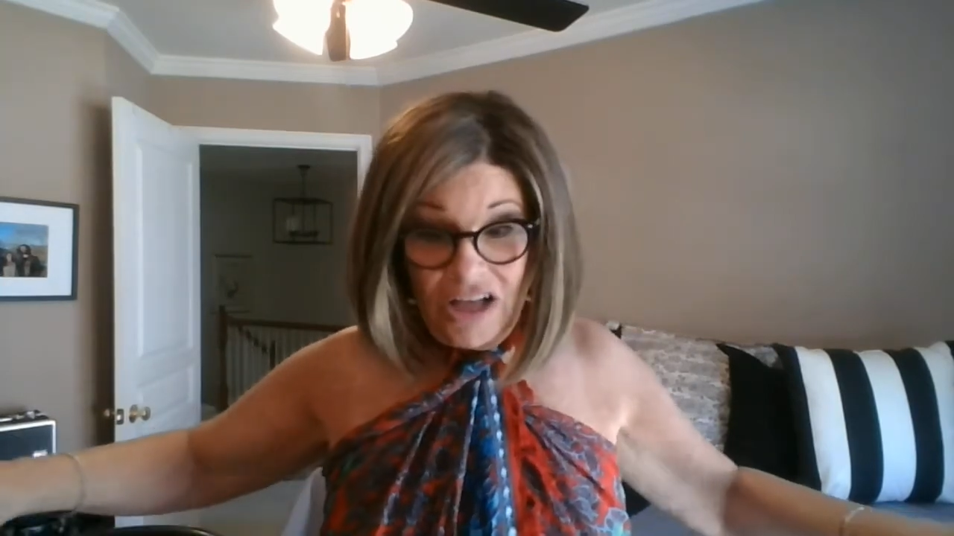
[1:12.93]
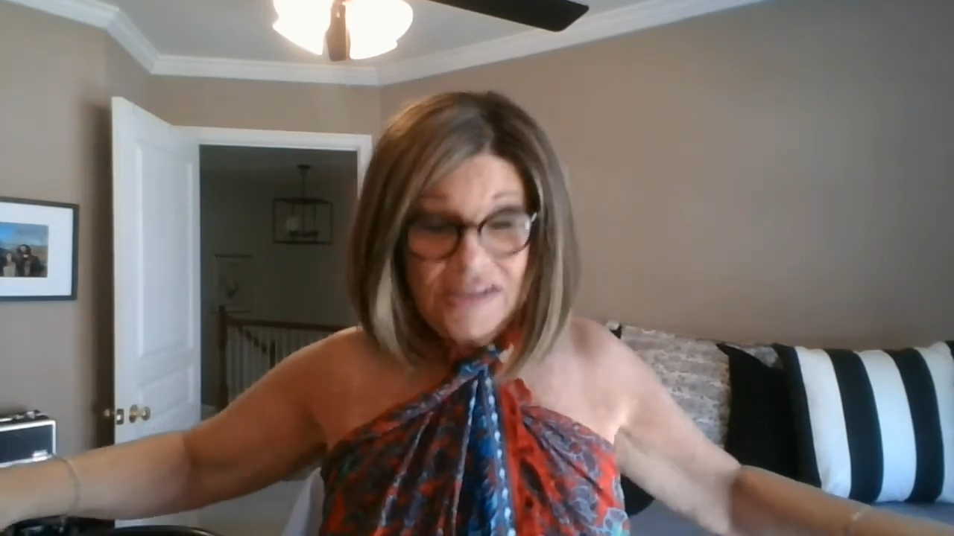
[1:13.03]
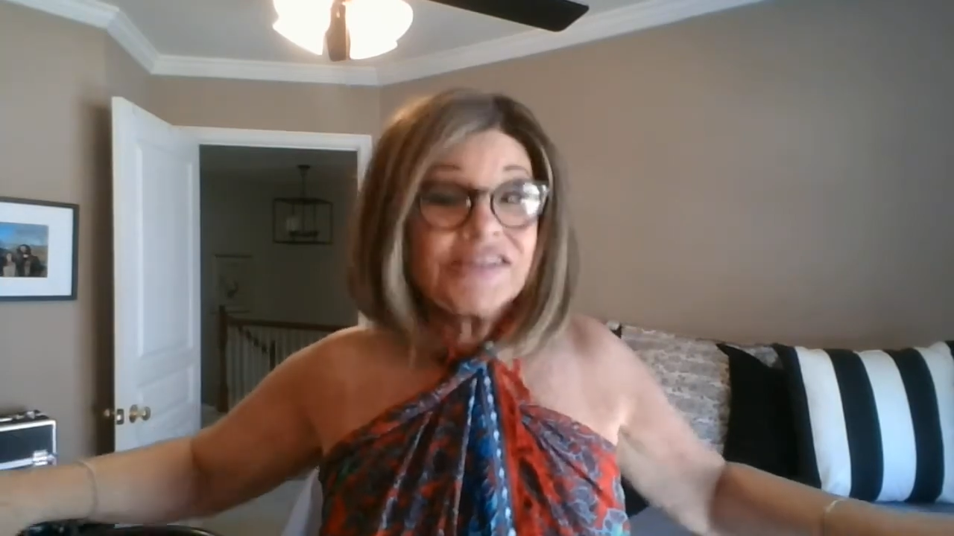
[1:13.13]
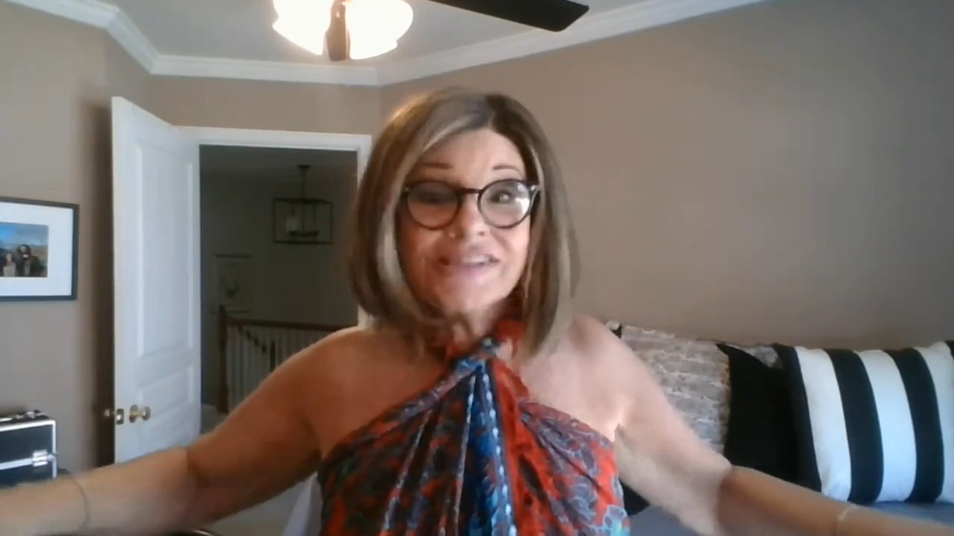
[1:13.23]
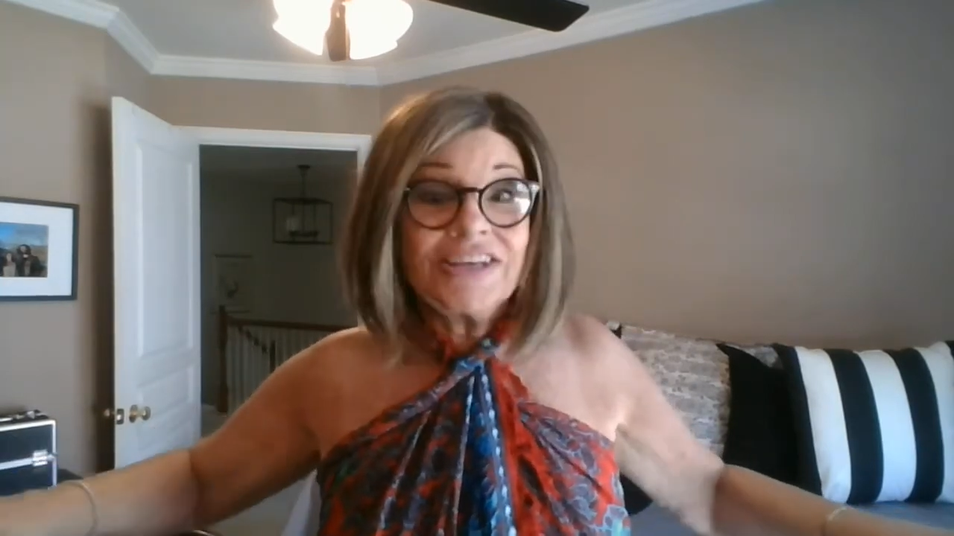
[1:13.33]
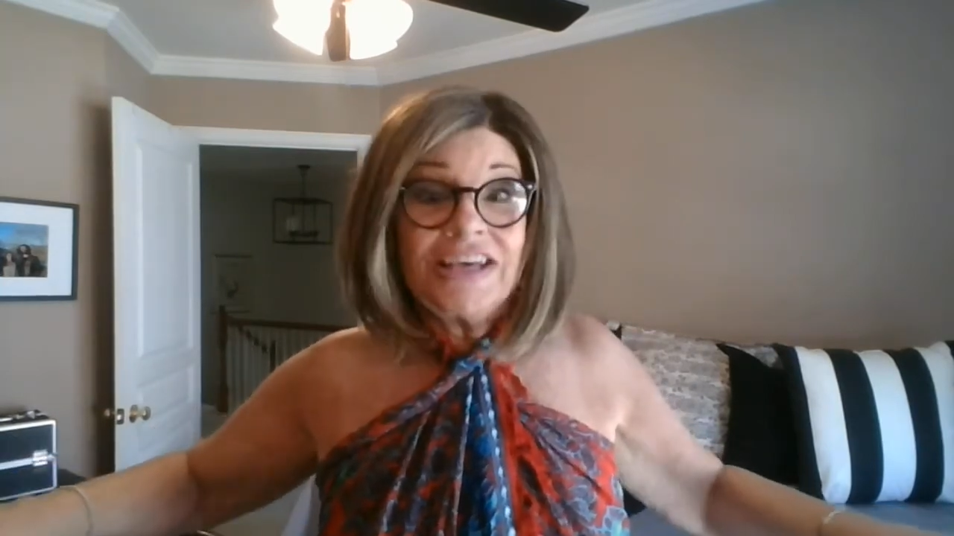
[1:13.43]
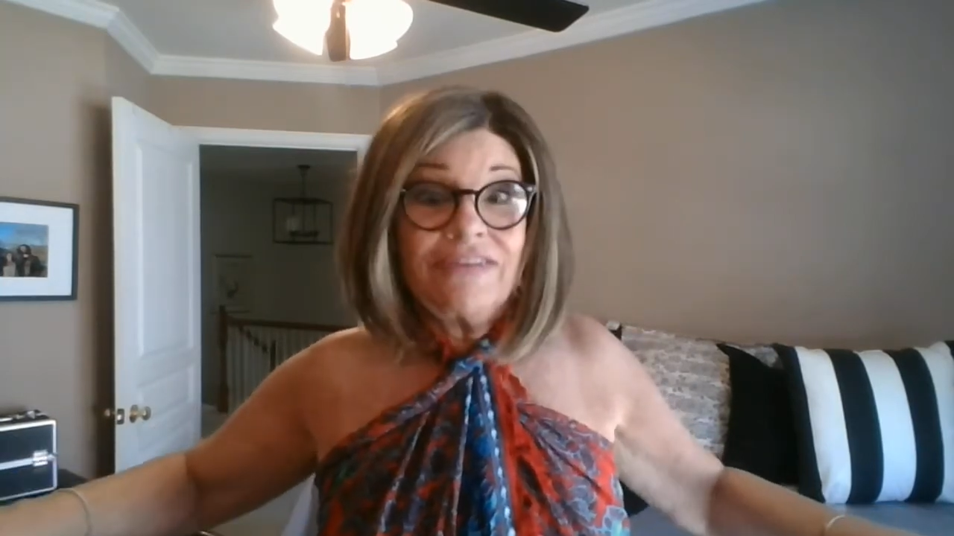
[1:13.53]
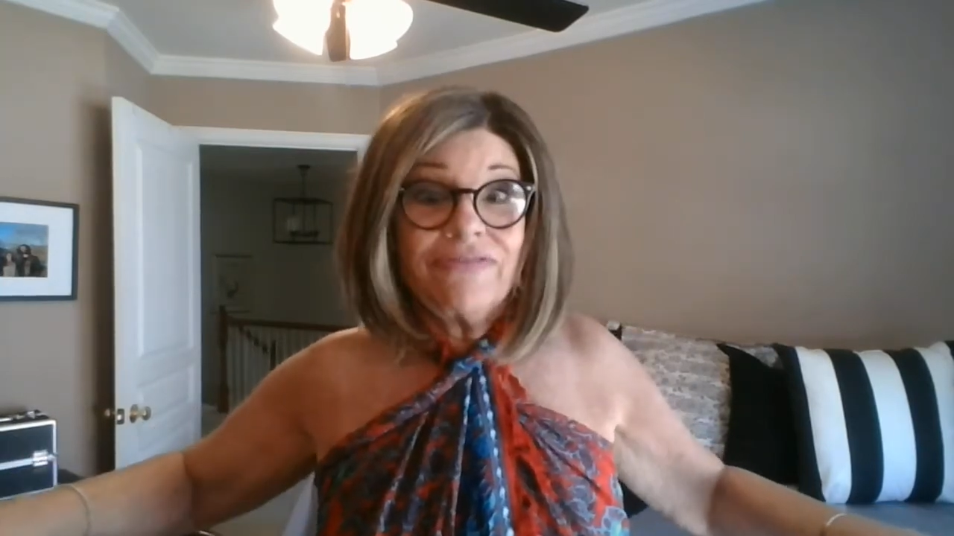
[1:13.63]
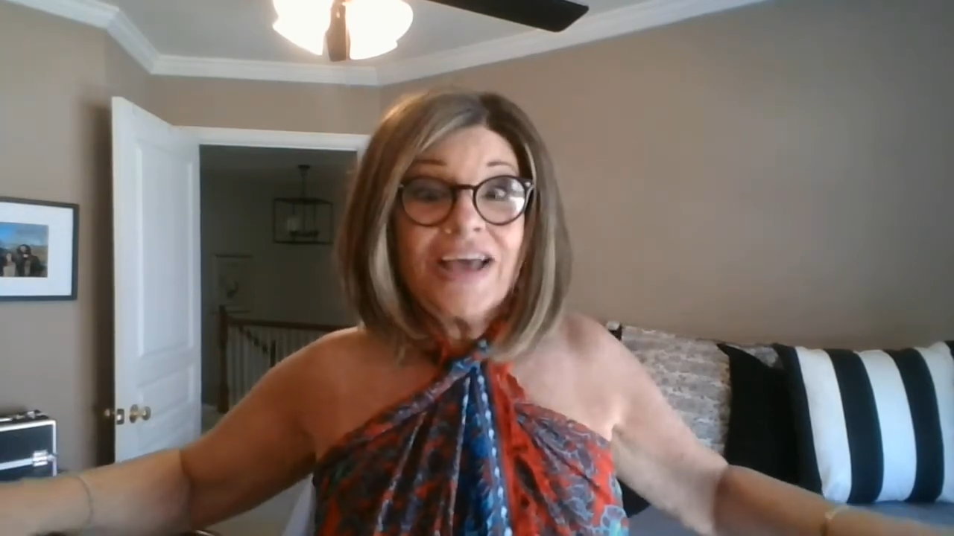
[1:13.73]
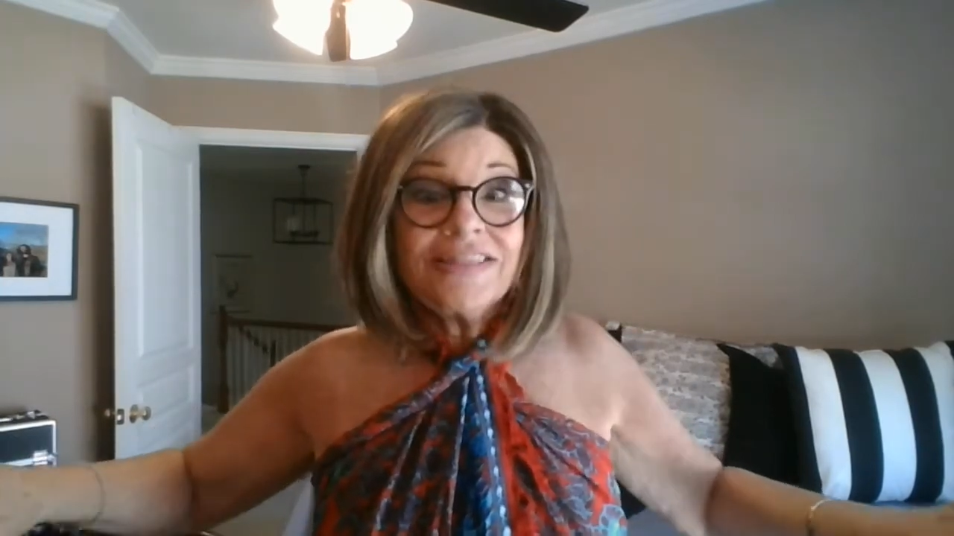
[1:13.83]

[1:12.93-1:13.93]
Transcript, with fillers: a sleeve.